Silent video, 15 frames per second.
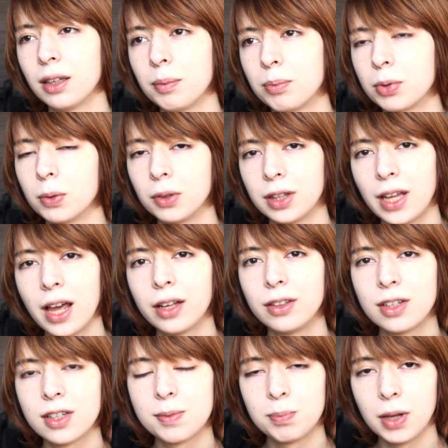the
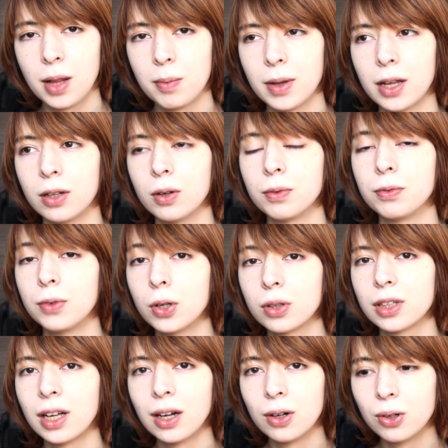protagonist Beyblade of
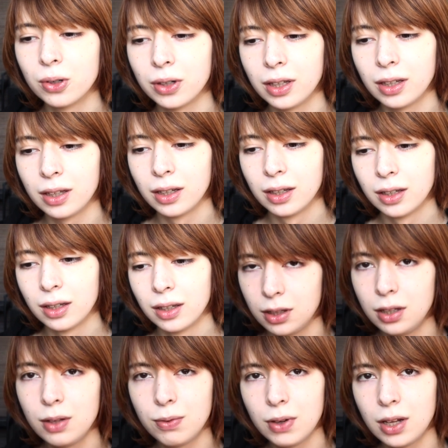Valt Aoi.
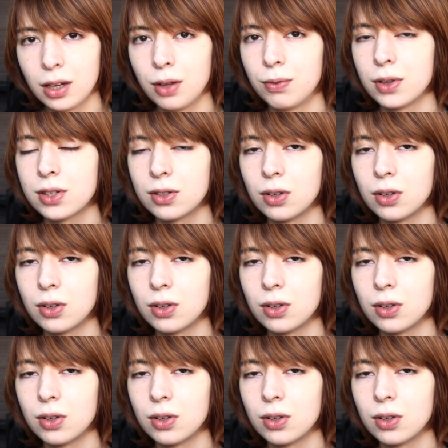Even if it's